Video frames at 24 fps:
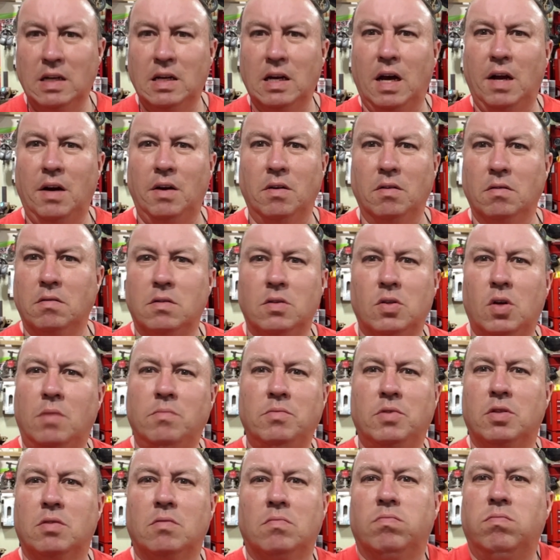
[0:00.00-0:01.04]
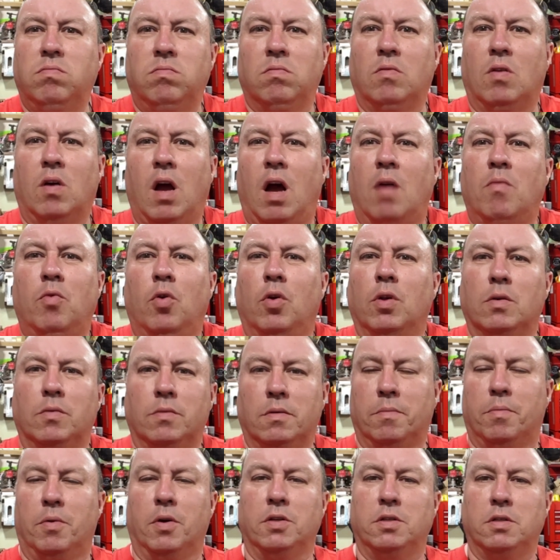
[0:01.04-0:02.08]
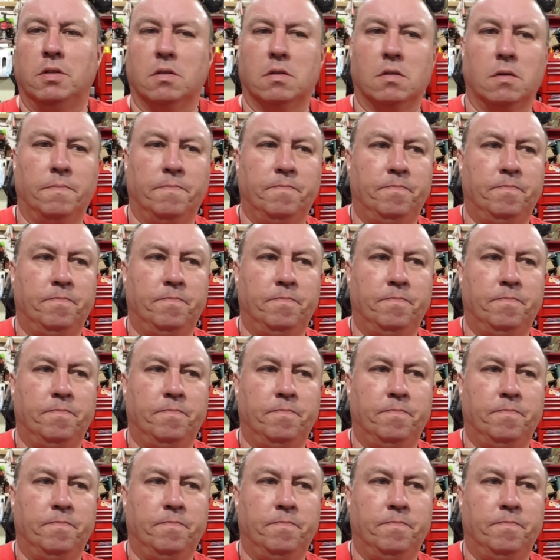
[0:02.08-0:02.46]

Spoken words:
I don't know. So I'm rolling with the punches.